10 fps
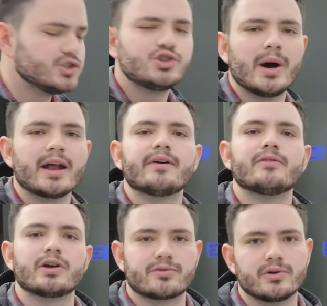two out of
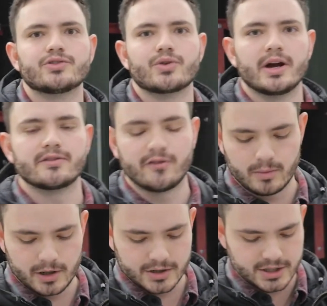every three
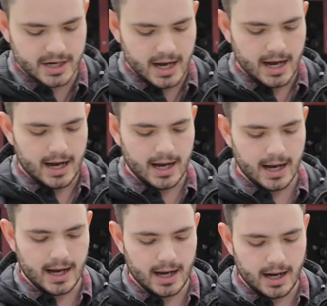transformers
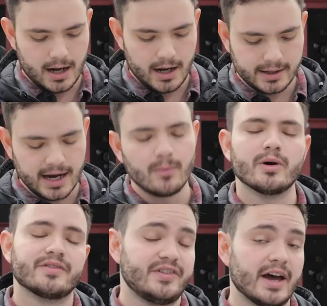uh, come
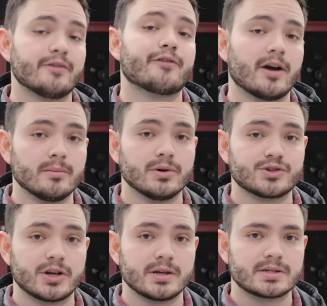with dead front
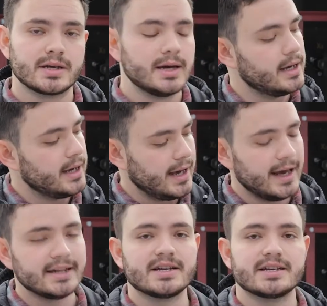bushings. It